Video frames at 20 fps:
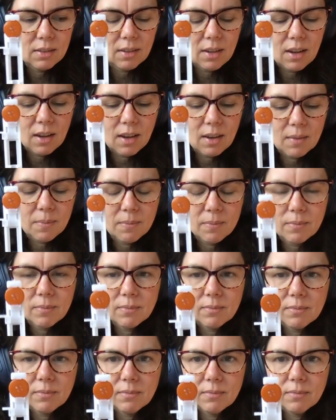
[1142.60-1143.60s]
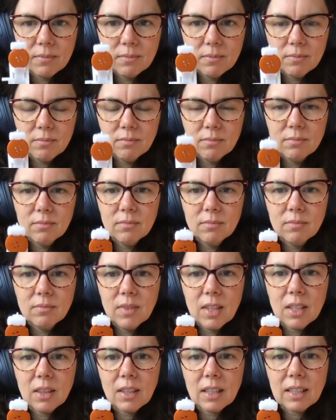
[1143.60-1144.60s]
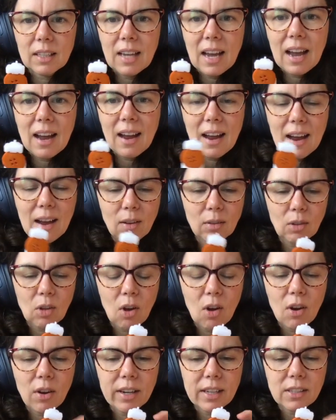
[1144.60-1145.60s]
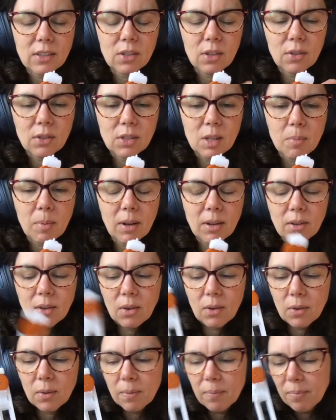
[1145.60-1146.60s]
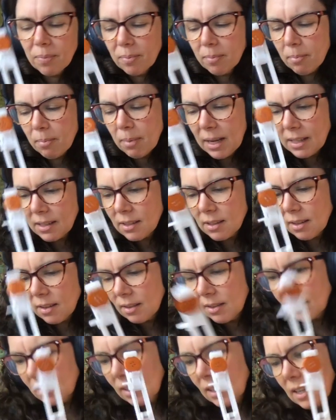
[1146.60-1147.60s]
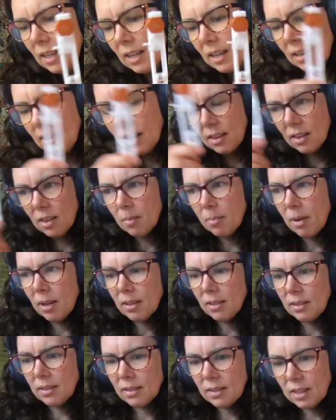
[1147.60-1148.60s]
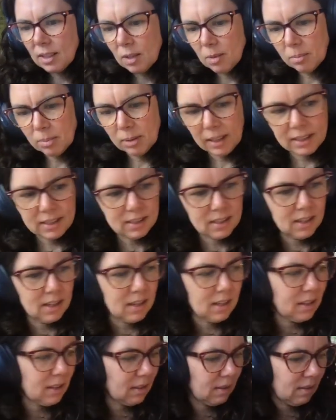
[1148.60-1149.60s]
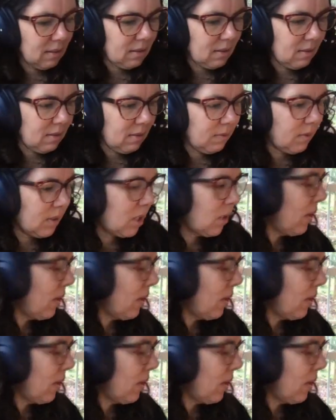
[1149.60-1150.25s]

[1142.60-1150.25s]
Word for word: um, that like ha- how long it sews the buttonhole based on the button that you place in it. So